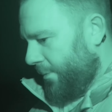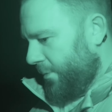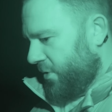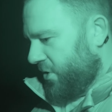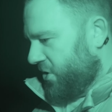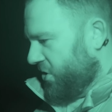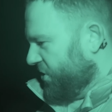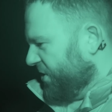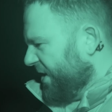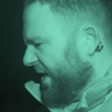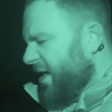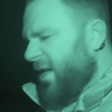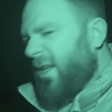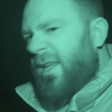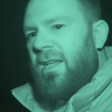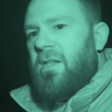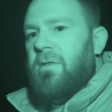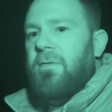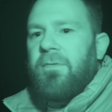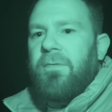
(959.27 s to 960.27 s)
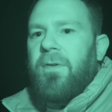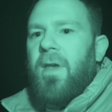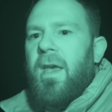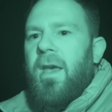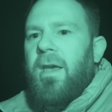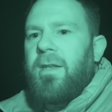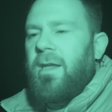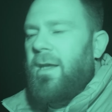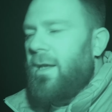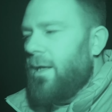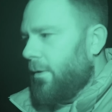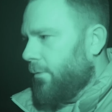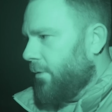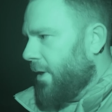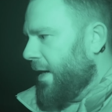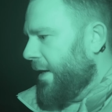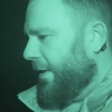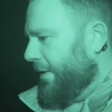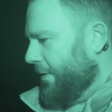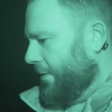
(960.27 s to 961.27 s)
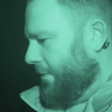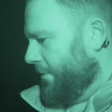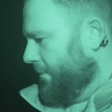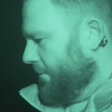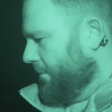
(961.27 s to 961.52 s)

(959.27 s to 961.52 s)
seal its fate here, right?